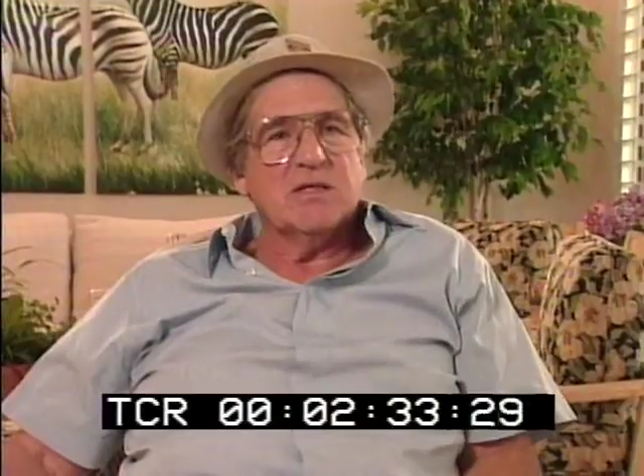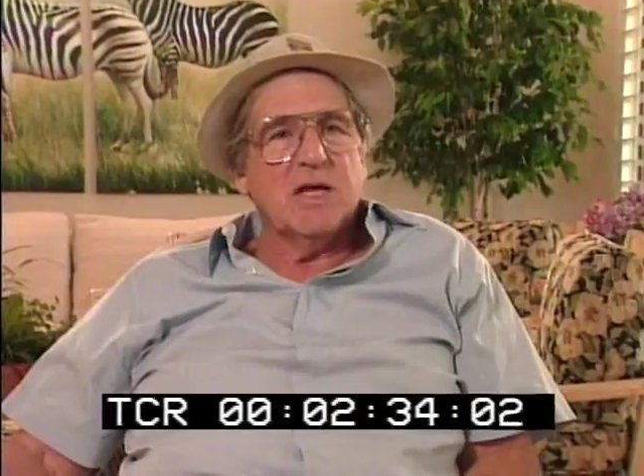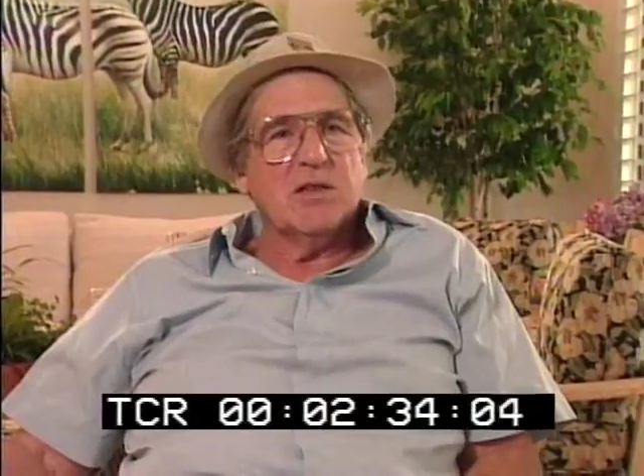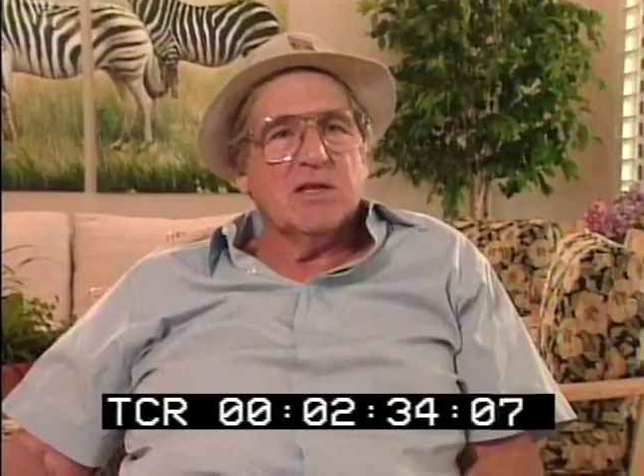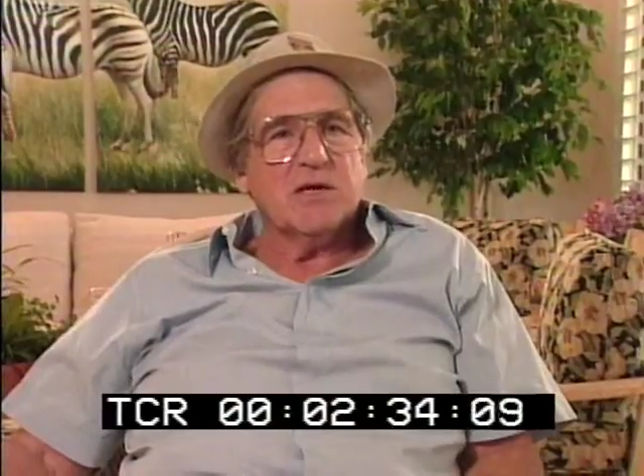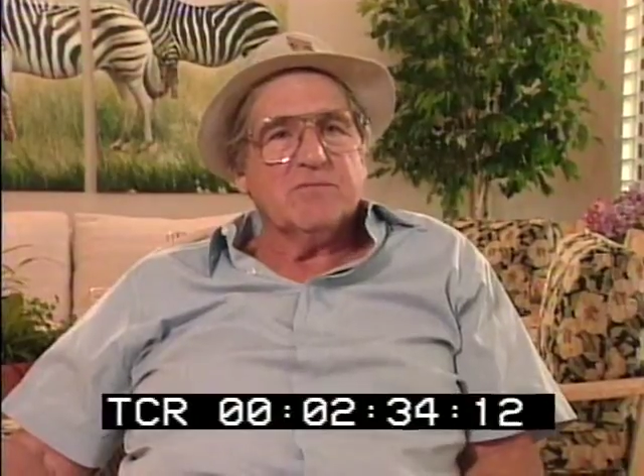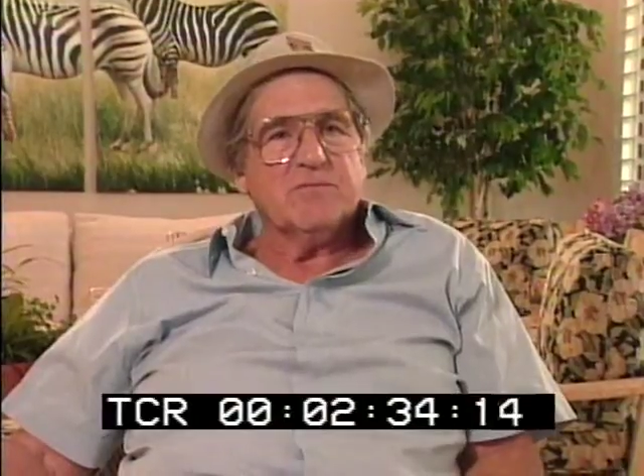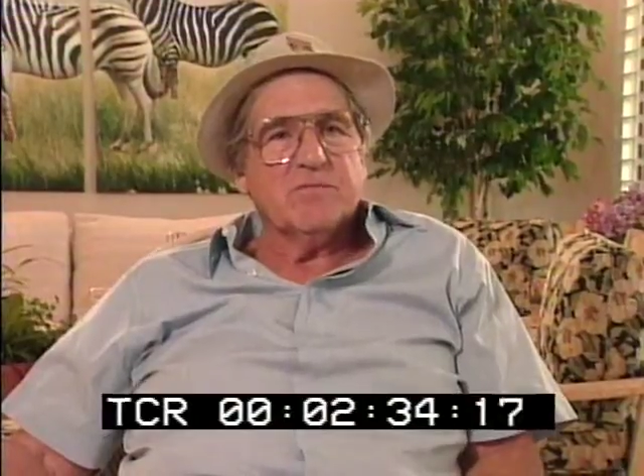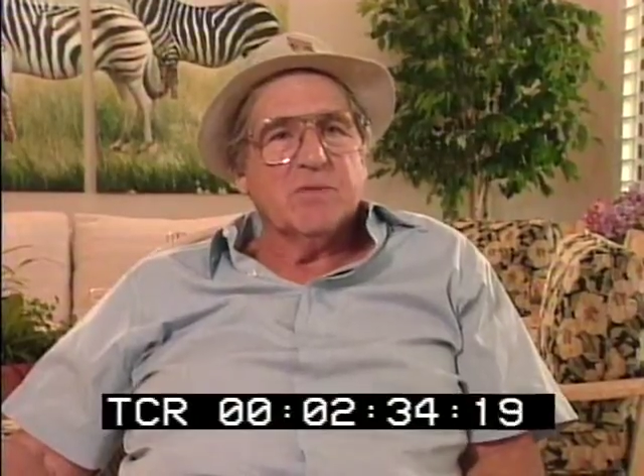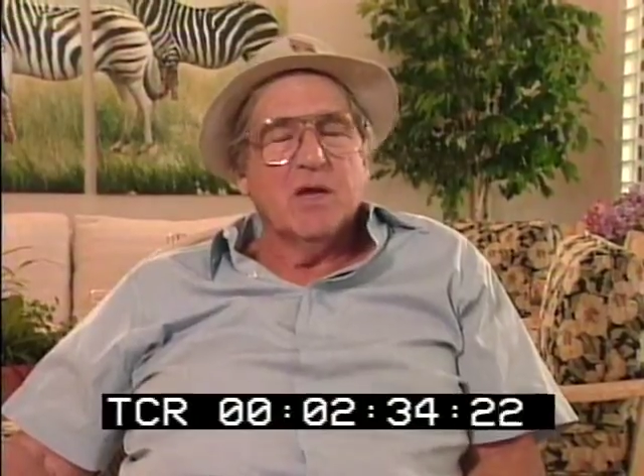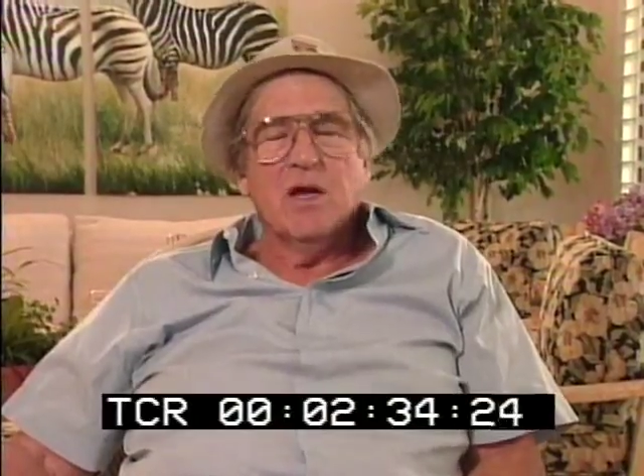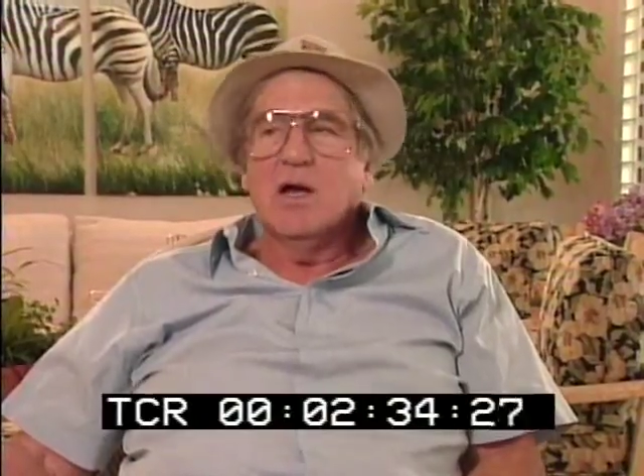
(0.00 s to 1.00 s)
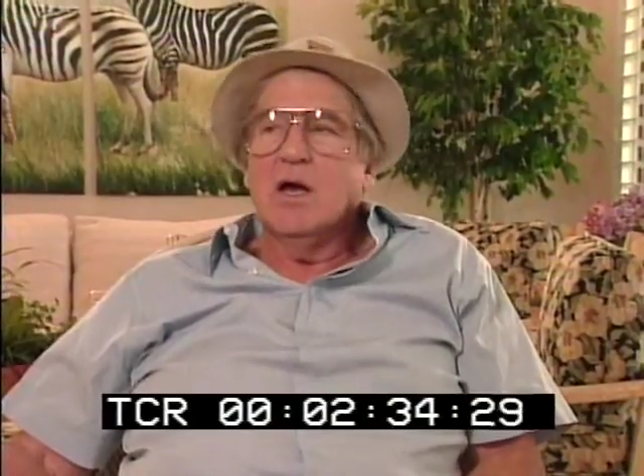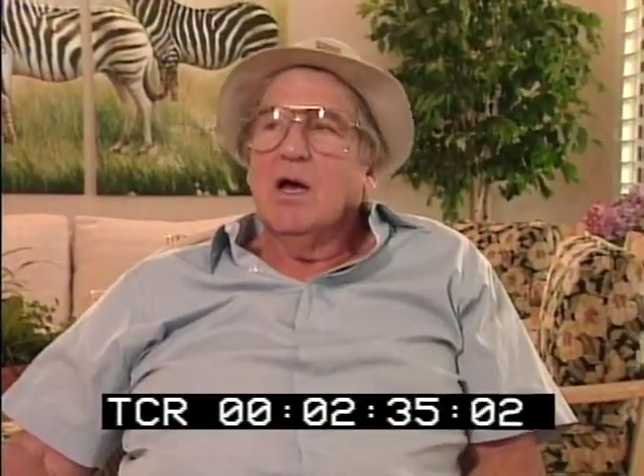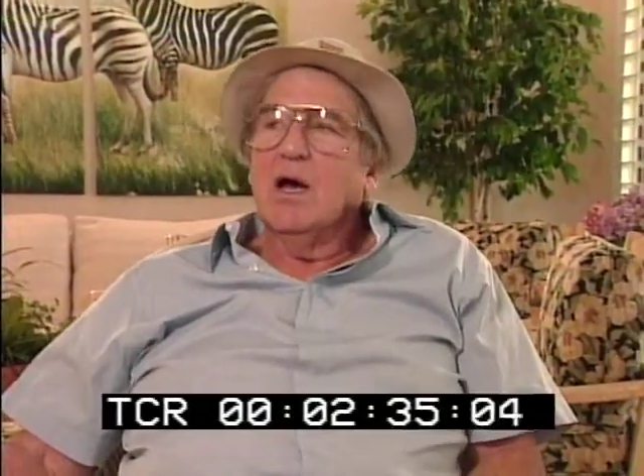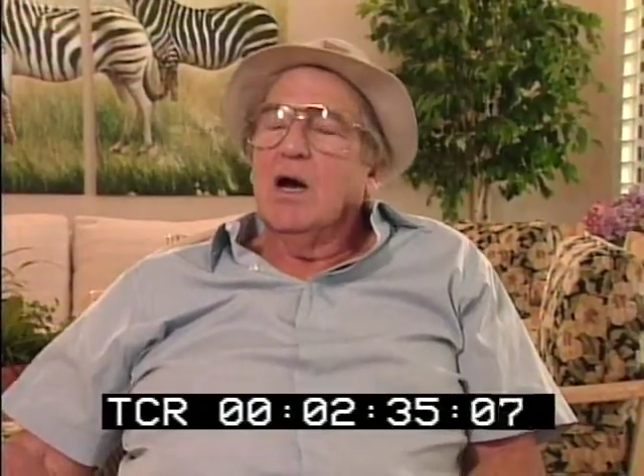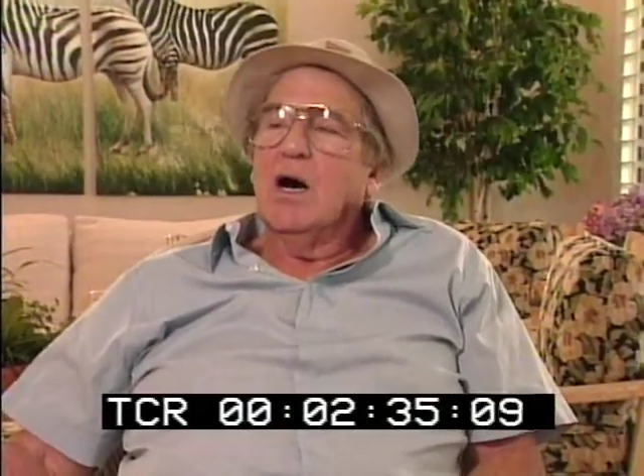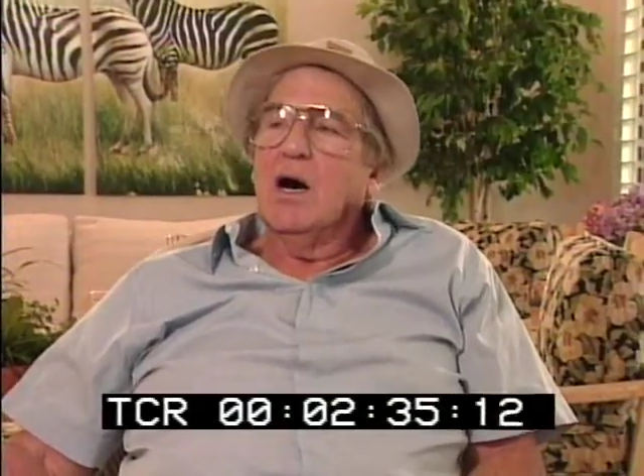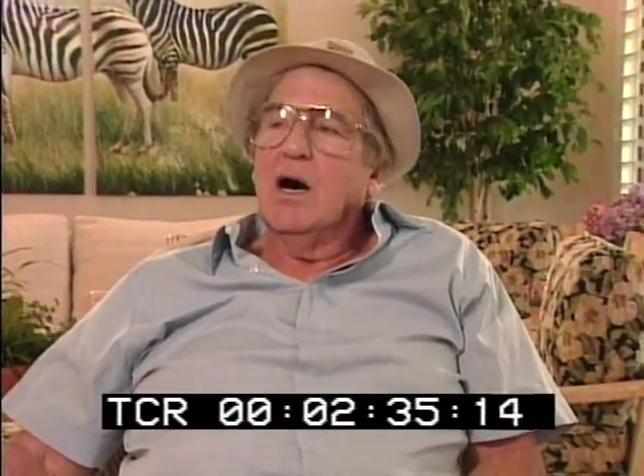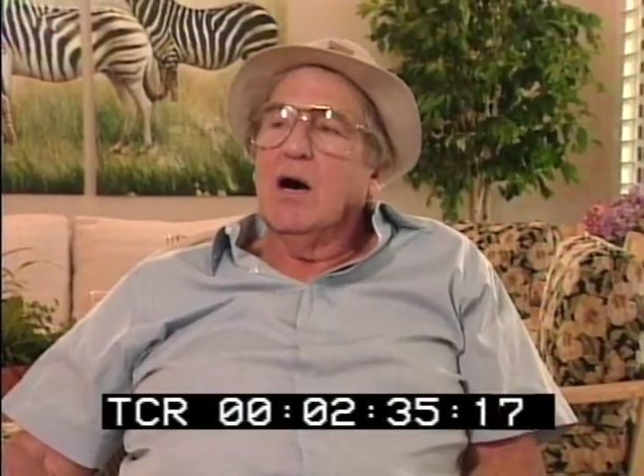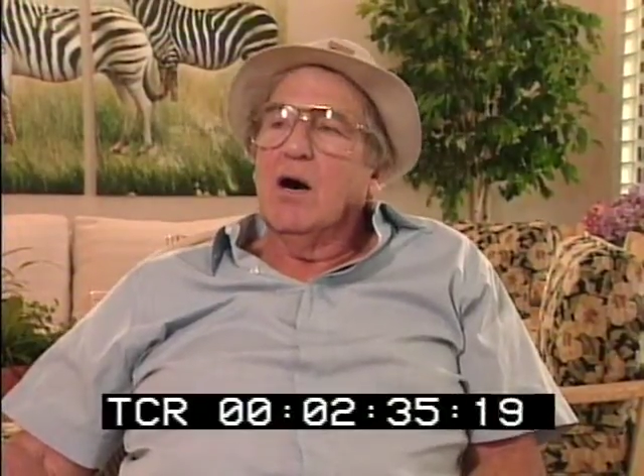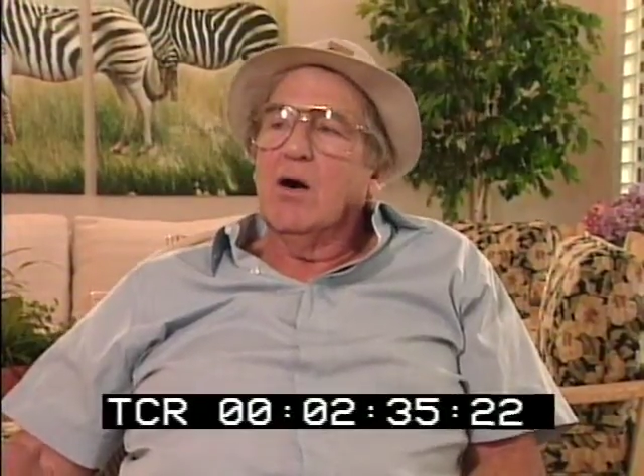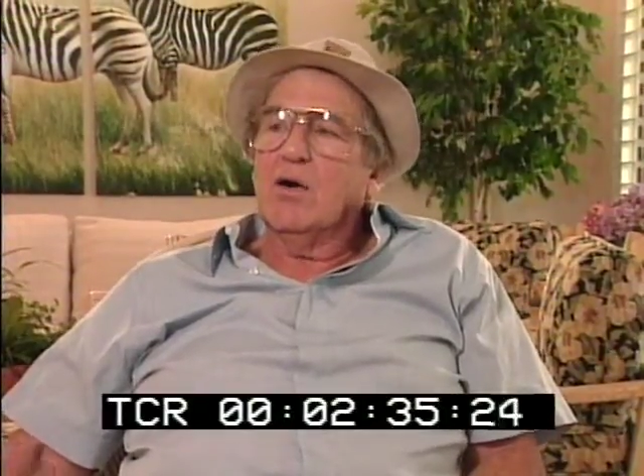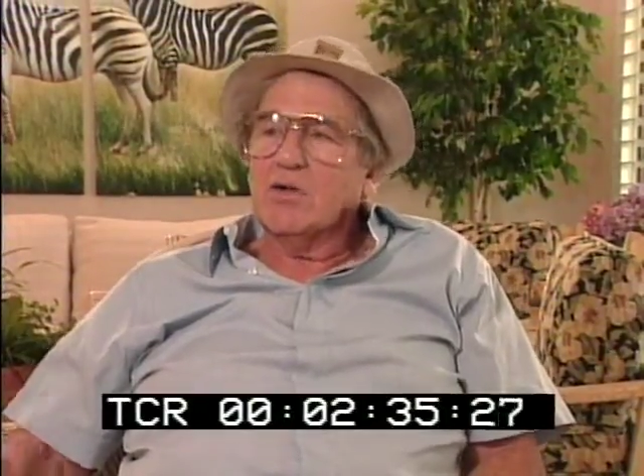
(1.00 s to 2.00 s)
nothing.
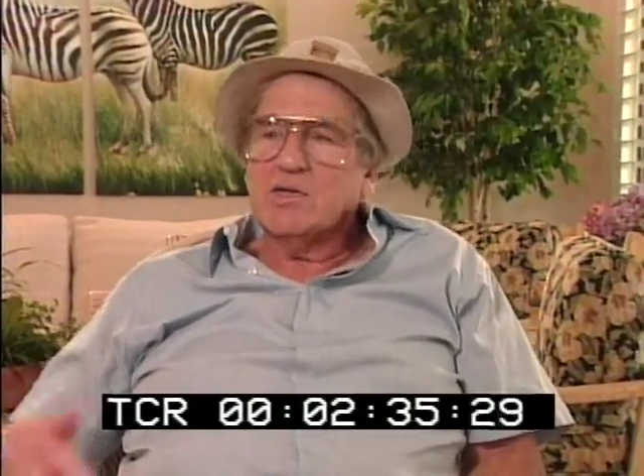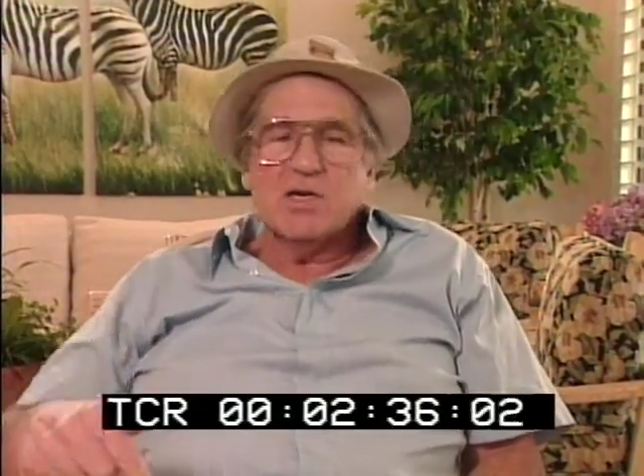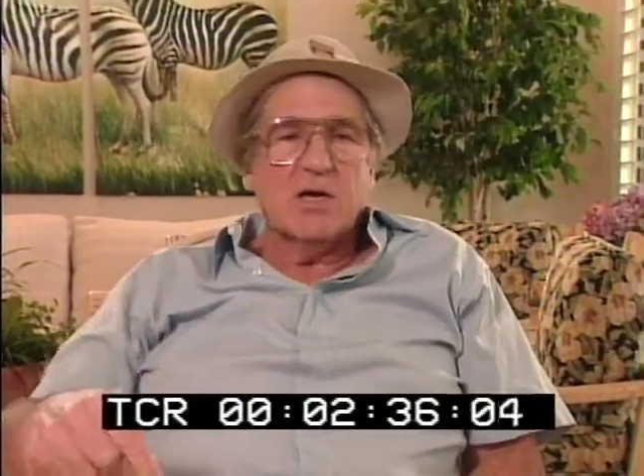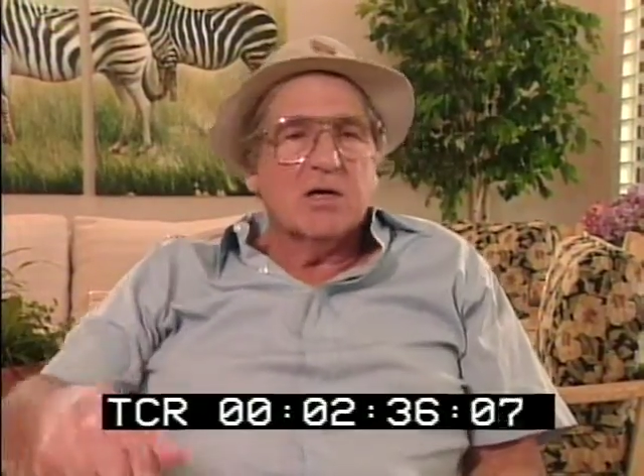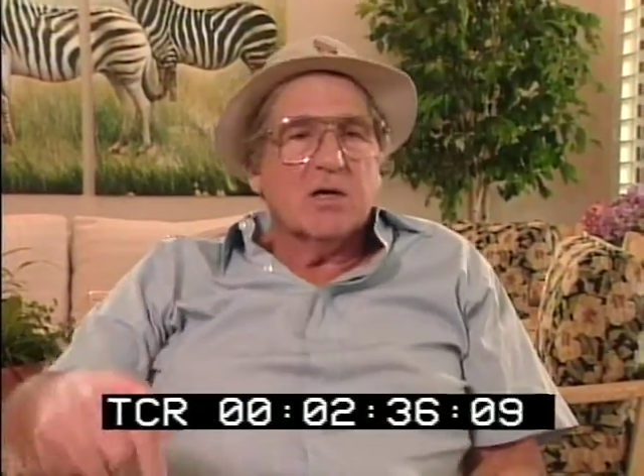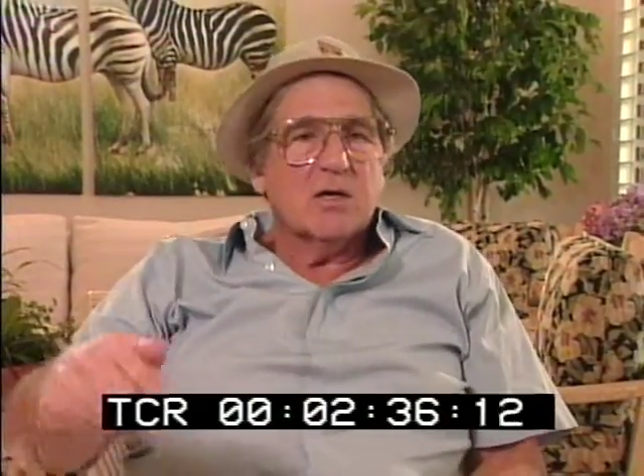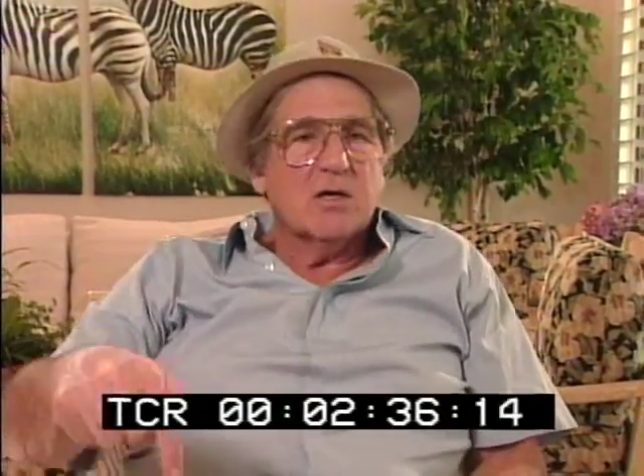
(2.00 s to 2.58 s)
Uh, or you these young. young.